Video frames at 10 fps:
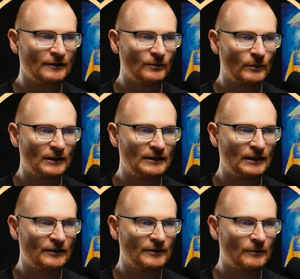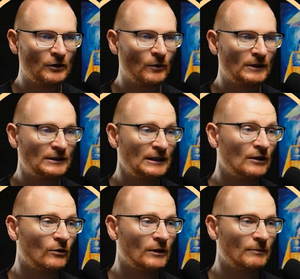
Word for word: So we're going to sell some U S D coin,